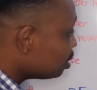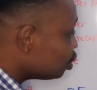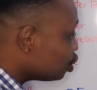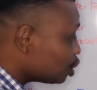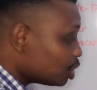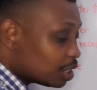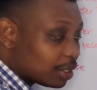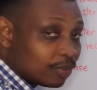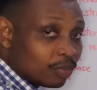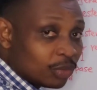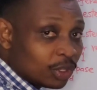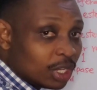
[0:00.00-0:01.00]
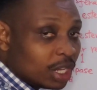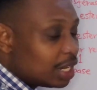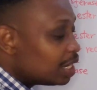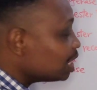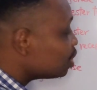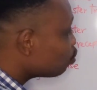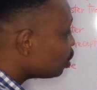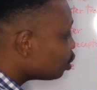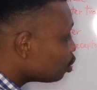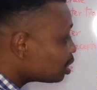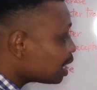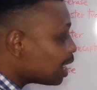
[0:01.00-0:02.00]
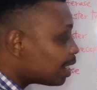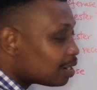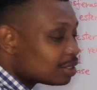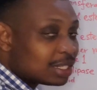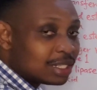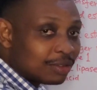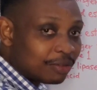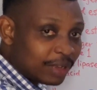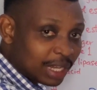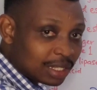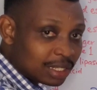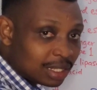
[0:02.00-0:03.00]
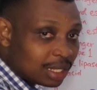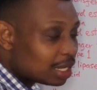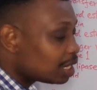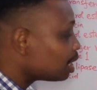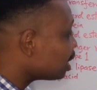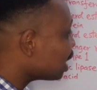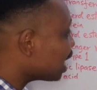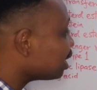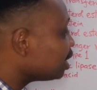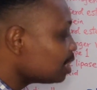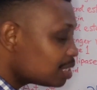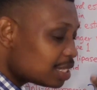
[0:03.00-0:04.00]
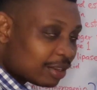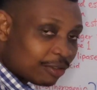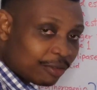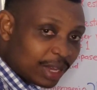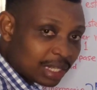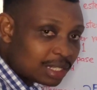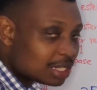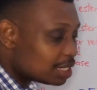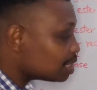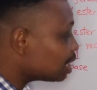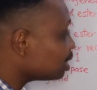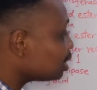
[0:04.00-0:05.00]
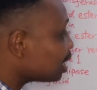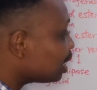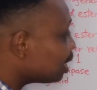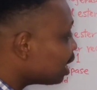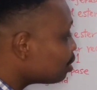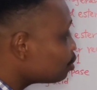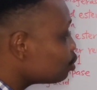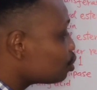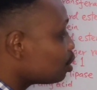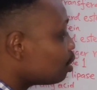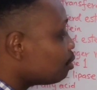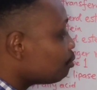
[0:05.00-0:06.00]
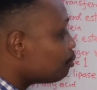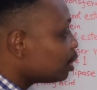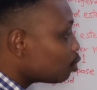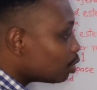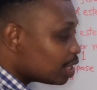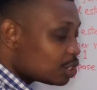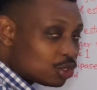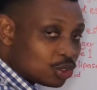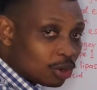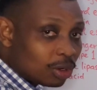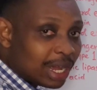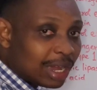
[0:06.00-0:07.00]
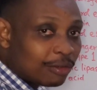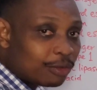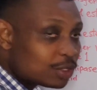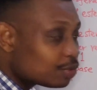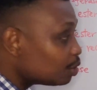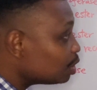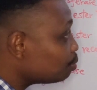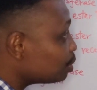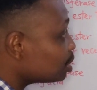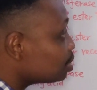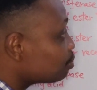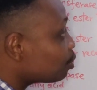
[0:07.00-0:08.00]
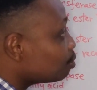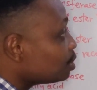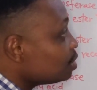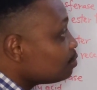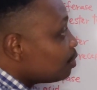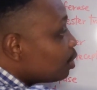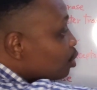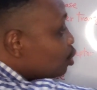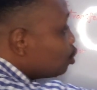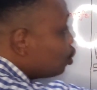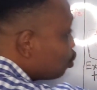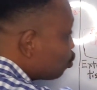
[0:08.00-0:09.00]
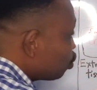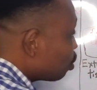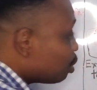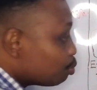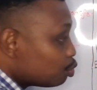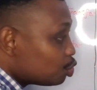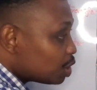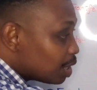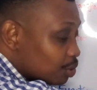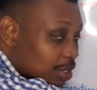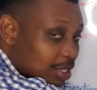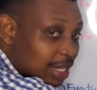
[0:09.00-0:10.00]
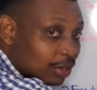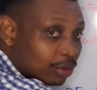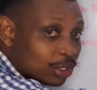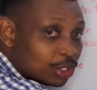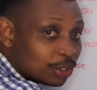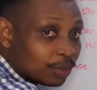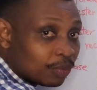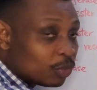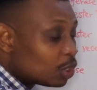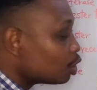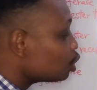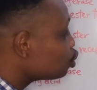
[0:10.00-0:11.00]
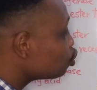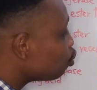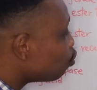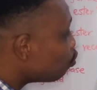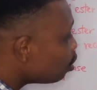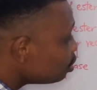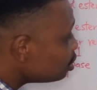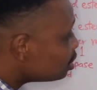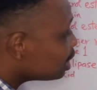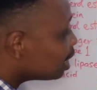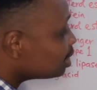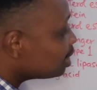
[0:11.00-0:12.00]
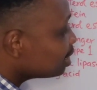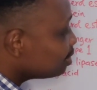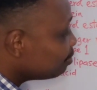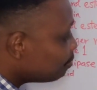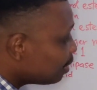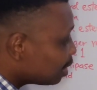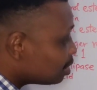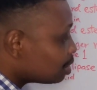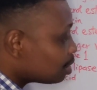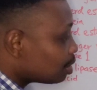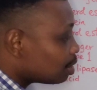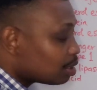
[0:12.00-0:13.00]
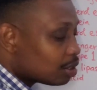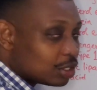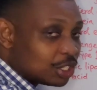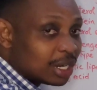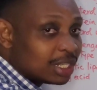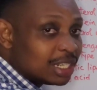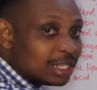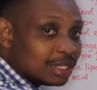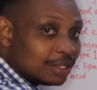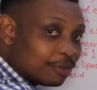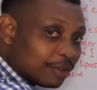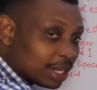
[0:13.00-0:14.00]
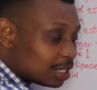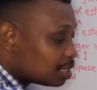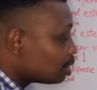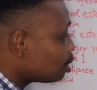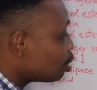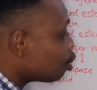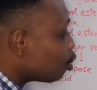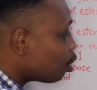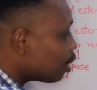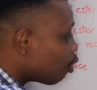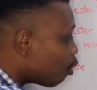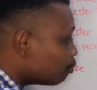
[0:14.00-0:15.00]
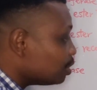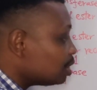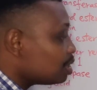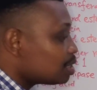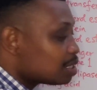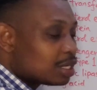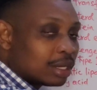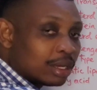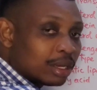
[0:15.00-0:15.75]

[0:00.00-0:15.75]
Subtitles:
this gene, it will not carry out its effect. And its effect is that it allows free cholesterol and phospholipids from these various tissues to be pushed out into the circulation. So once there is a defect, genetic defect of this